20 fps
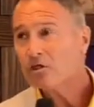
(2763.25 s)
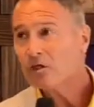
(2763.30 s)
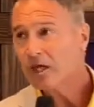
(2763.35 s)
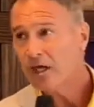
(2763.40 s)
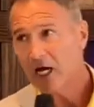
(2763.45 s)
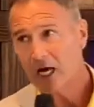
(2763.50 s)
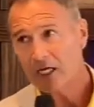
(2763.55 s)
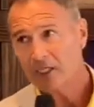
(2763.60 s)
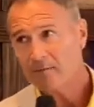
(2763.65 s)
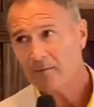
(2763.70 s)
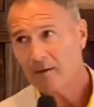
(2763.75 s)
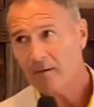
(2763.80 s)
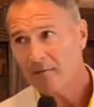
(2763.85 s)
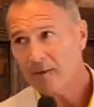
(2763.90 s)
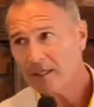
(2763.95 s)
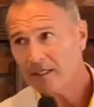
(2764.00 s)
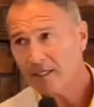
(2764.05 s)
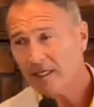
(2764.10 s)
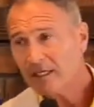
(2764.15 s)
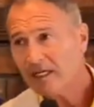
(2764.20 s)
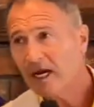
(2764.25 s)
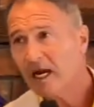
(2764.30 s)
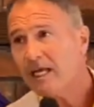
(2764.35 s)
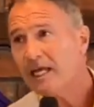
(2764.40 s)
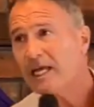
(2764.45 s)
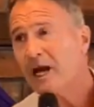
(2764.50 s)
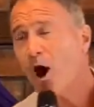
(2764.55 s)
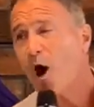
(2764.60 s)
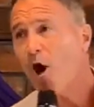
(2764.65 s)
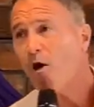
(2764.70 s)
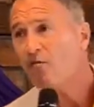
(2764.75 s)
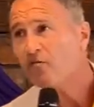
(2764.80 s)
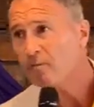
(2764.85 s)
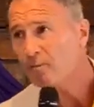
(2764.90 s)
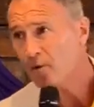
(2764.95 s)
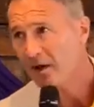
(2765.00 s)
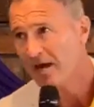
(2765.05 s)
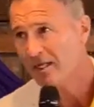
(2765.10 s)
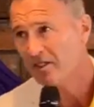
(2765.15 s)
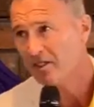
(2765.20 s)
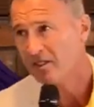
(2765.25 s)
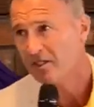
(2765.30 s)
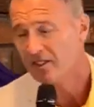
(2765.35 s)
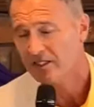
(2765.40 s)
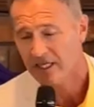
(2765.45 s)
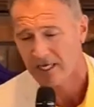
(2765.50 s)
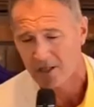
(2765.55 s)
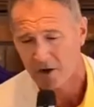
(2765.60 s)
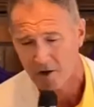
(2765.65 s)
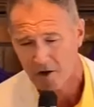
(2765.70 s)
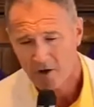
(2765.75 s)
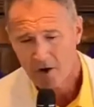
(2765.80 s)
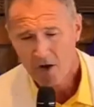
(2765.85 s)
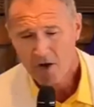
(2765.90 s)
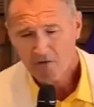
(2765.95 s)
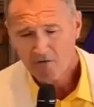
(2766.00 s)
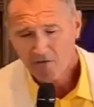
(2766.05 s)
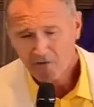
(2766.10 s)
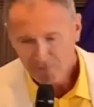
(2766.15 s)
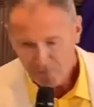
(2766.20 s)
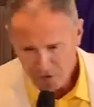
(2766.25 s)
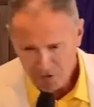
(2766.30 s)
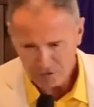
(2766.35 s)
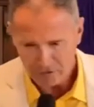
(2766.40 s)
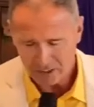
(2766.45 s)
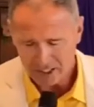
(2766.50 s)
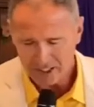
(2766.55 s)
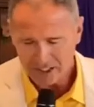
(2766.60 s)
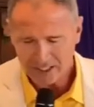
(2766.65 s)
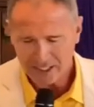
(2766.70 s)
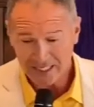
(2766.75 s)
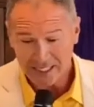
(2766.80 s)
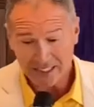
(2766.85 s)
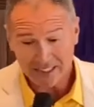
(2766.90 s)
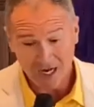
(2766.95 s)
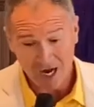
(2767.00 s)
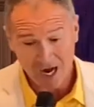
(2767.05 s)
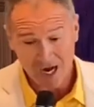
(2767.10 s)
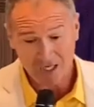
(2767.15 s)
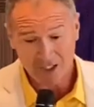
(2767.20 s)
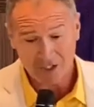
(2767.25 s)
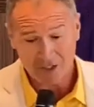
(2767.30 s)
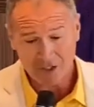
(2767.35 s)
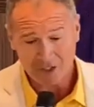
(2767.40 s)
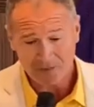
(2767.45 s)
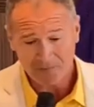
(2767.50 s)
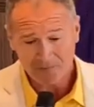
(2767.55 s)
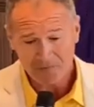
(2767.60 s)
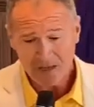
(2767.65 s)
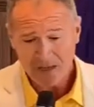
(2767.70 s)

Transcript: the husbandman, to cutting off branches that are fruitless, and he does.